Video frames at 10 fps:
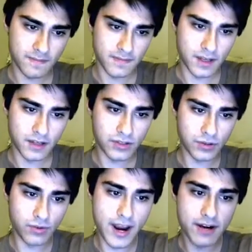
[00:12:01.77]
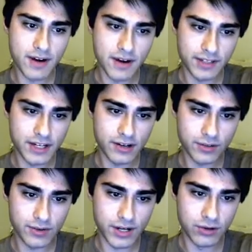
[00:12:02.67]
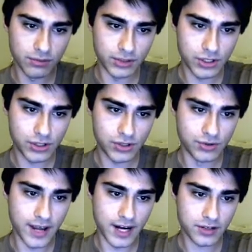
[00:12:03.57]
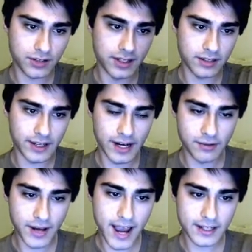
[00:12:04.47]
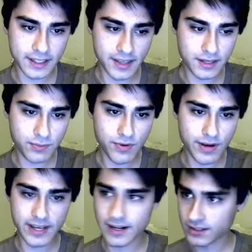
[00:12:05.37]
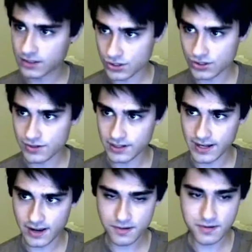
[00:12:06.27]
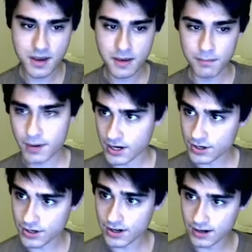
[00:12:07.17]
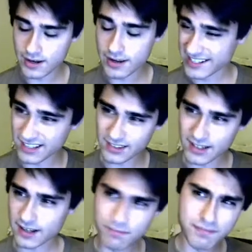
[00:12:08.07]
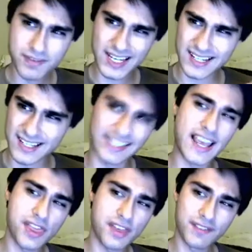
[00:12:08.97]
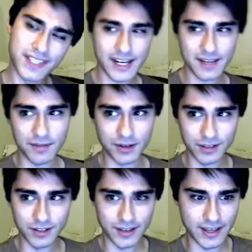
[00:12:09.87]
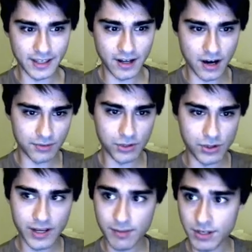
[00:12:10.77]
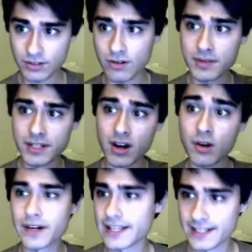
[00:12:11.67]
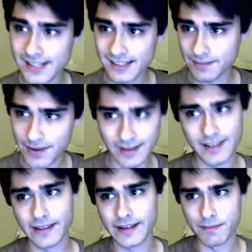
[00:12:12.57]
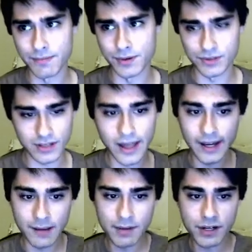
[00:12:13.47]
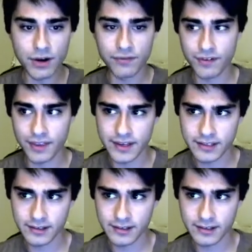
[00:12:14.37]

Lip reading: right around here is when I normally shoot, actually. Like I react to this point and I start shooting now. But I heard, just like a 1/10 of a second earlier, that the guard was shooting at me, so I'm already anticipating getting a boost. Like I'm going to go for this,